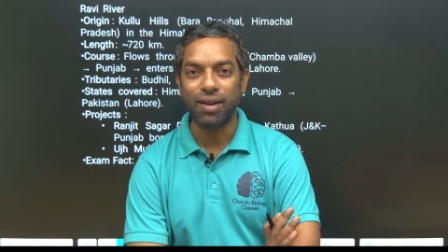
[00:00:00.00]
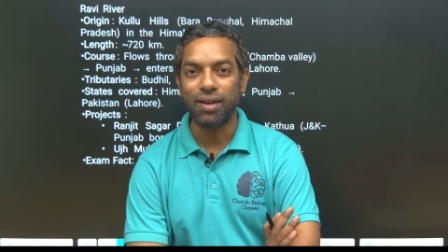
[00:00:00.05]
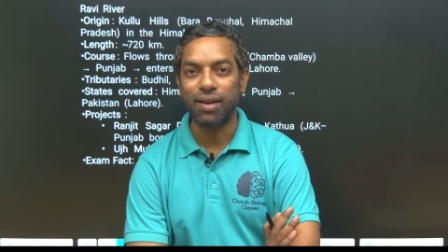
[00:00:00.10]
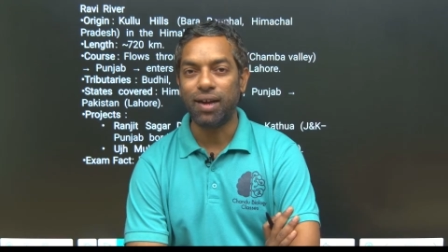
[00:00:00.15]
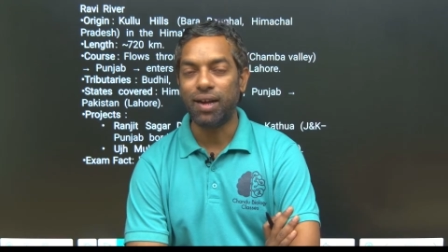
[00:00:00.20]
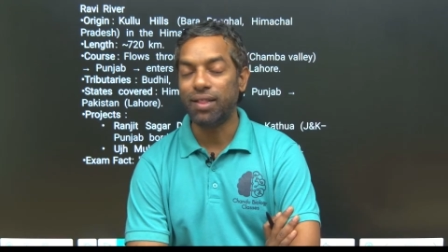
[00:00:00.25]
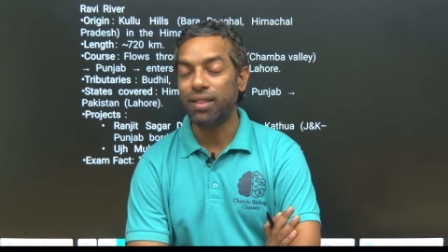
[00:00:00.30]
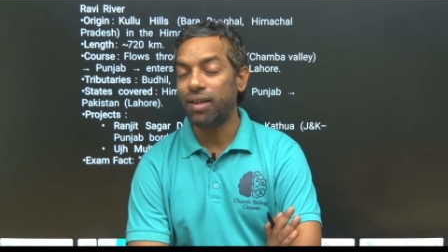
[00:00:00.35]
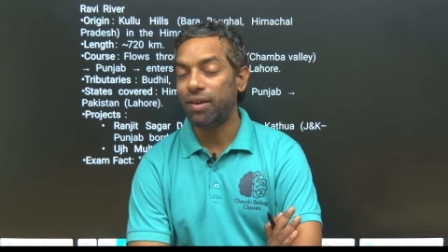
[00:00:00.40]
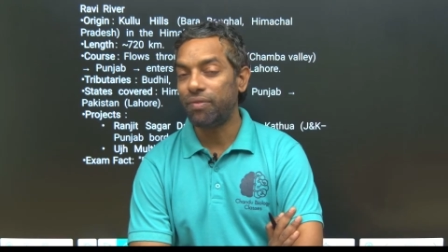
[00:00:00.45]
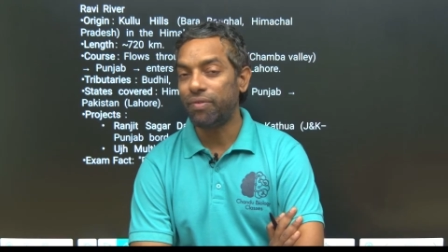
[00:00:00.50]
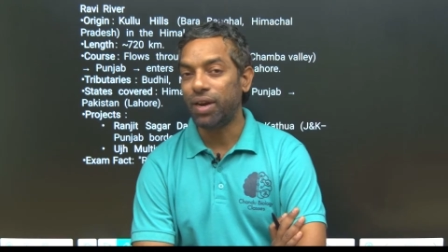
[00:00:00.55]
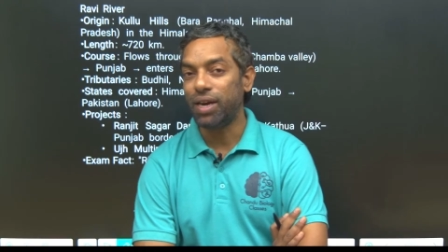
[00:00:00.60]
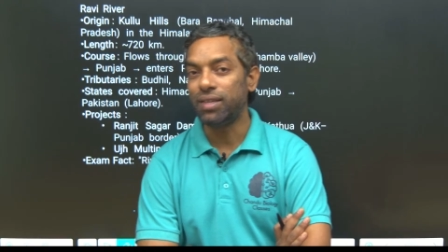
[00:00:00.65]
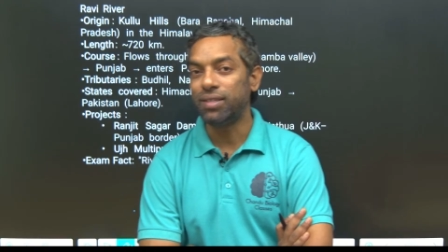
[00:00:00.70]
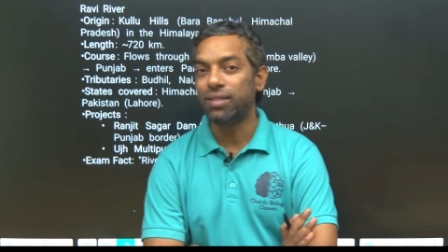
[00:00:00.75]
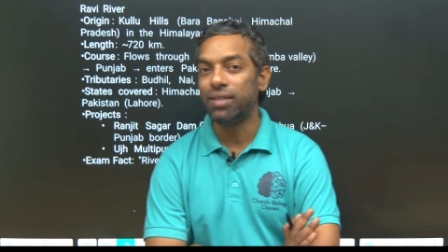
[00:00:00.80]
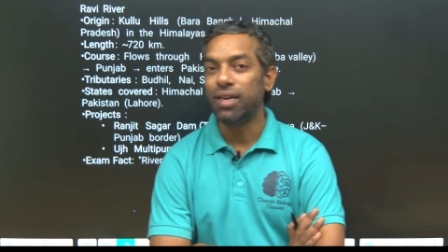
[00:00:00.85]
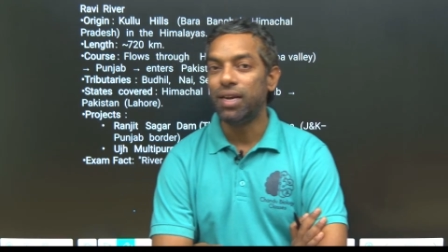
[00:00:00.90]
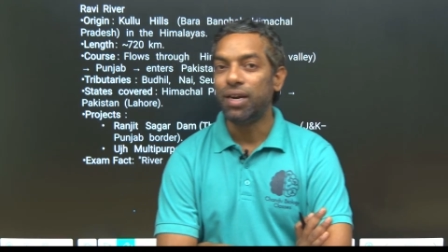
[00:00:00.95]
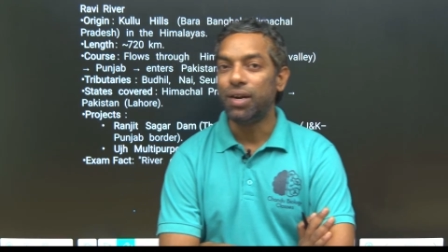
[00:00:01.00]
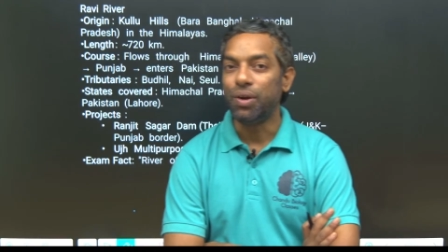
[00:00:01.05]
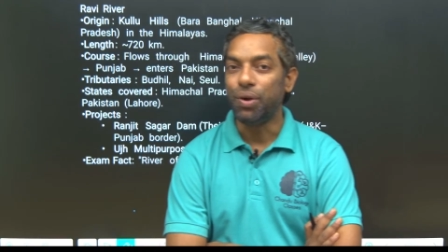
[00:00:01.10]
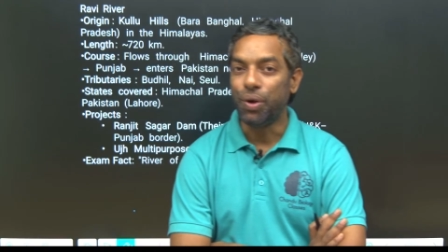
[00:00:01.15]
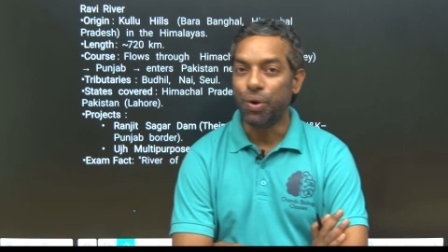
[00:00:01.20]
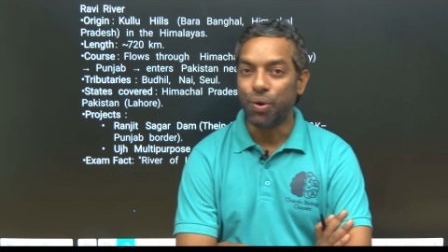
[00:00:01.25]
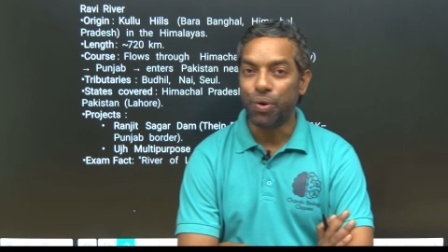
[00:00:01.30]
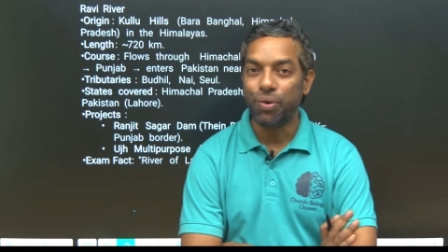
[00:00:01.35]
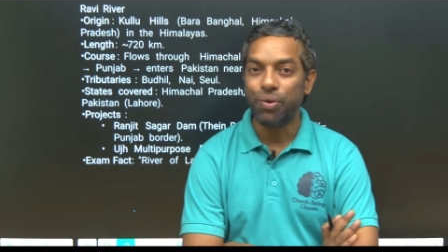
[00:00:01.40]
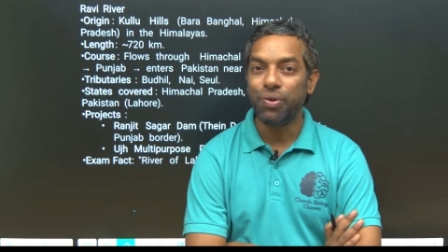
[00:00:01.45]
otherwise
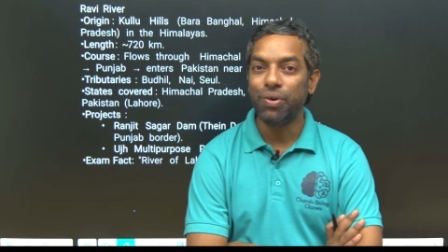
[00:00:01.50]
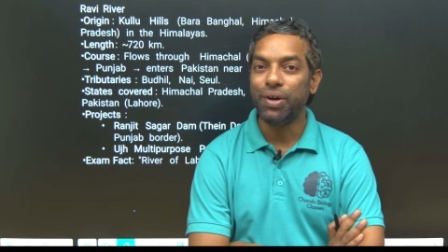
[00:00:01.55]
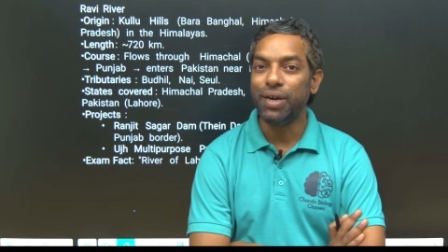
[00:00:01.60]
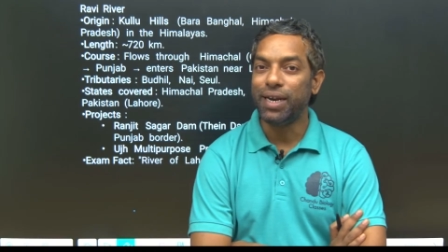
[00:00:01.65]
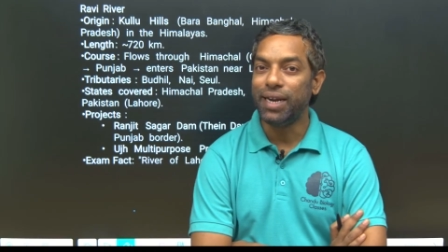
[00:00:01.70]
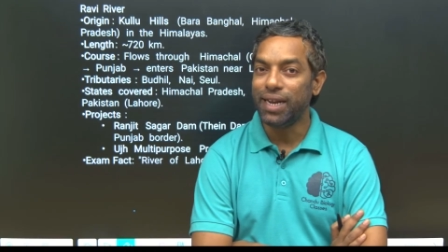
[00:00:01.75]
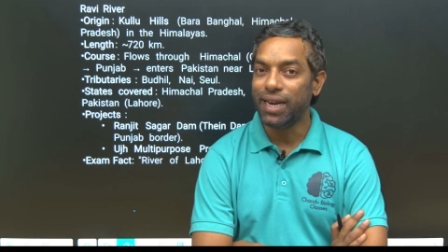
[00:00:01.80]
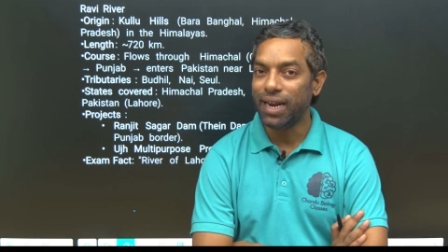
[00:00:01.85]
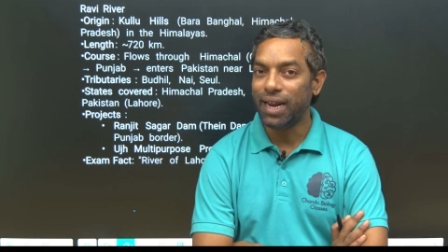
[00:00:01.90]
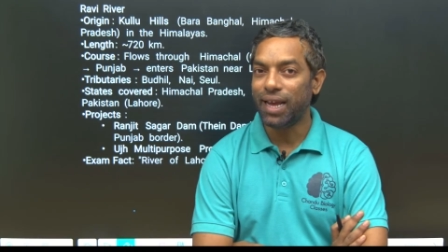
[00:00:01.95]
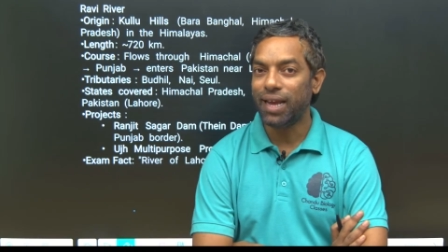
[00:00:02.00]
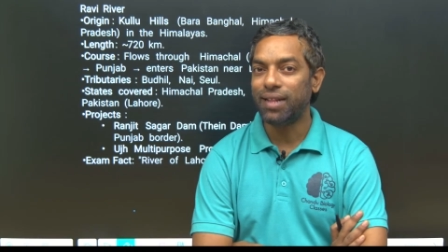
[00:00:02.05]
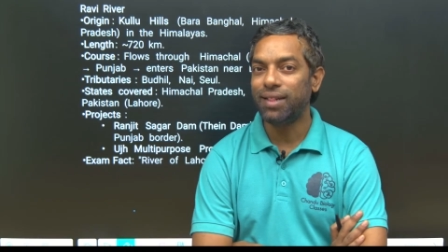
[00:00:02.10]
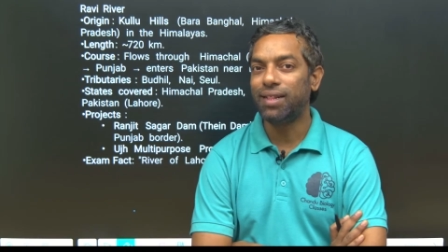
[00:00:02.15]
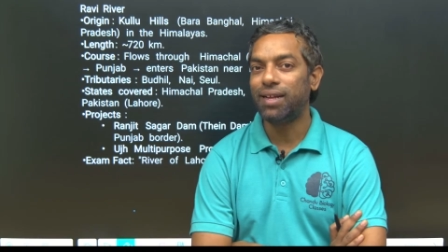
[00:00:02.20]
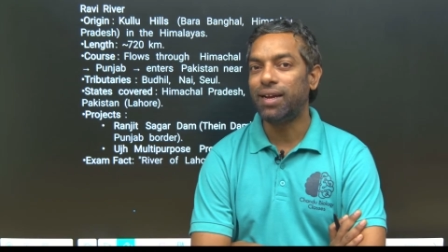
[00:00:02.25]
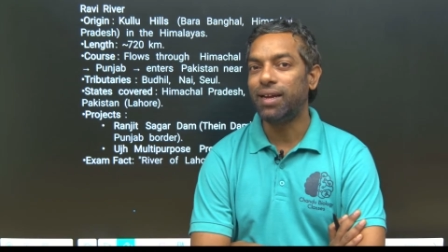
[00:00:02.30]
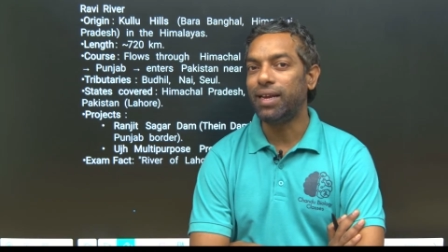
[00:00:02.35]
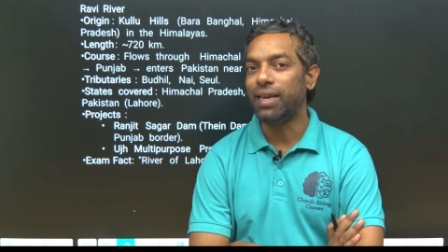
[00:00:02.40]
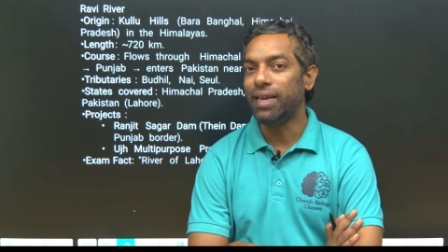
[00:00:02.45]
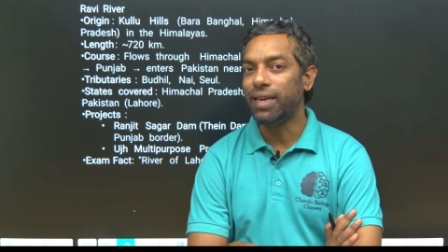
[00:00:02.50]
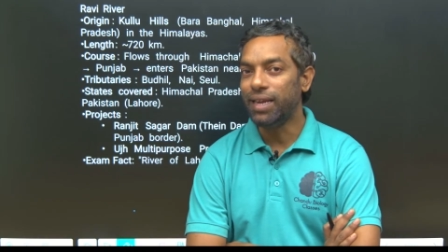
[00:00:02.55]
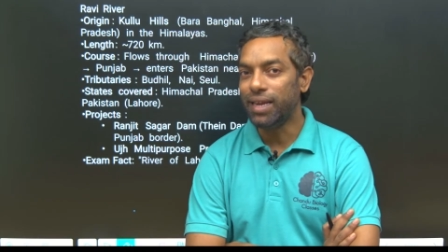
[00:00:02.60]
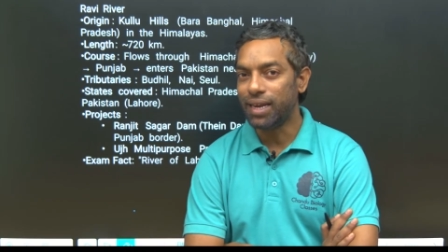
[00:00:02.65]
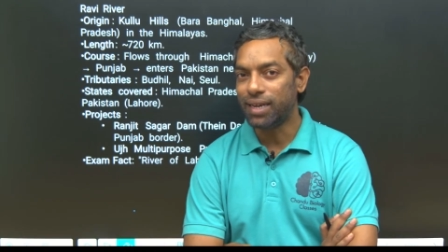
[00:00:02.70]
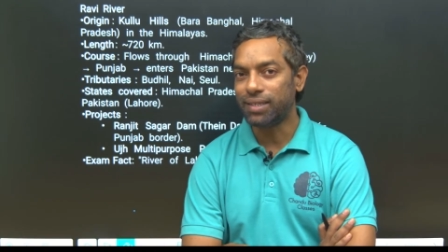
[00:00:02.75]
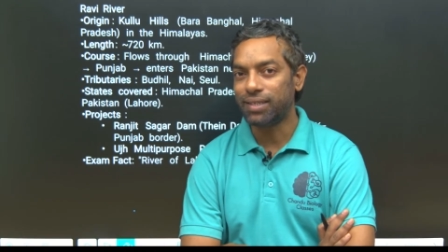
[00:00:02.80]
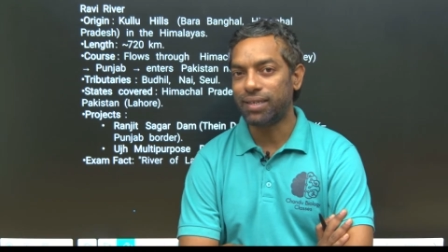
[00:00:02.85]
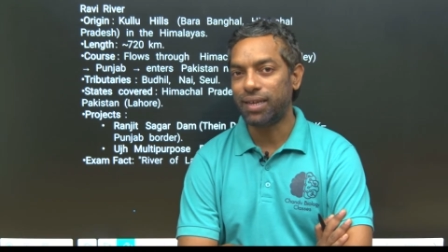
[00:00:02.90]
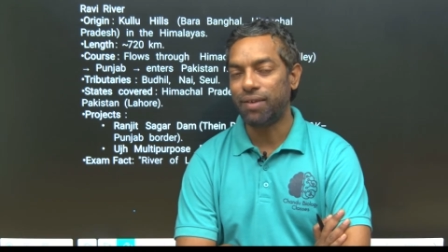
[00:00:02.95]
don't delay the
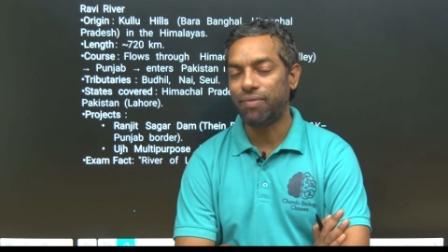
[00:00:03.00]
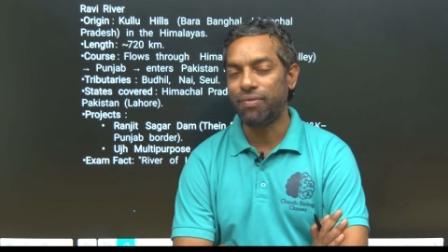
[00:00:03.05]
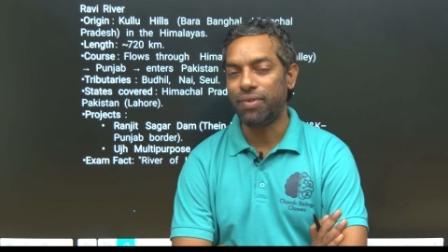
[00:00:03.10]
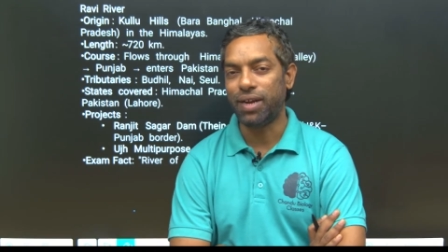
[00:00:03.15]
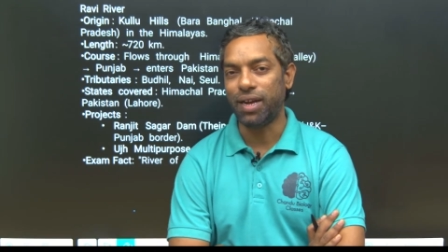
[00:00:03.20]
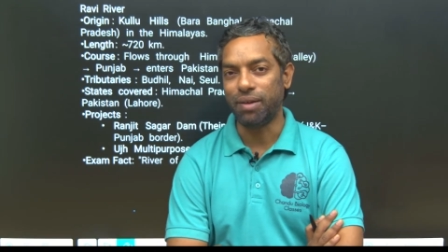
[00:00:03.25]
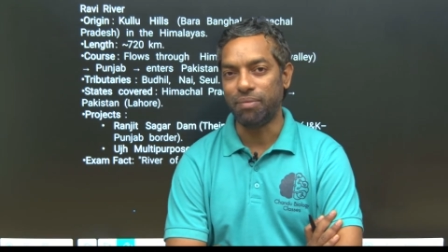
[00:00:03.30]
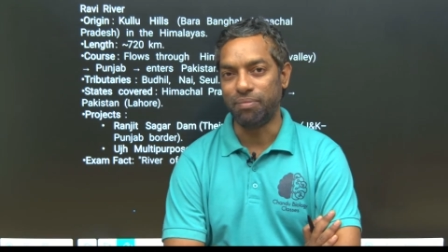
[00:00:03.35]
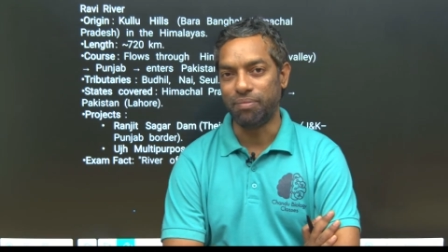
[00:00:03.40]
years of time.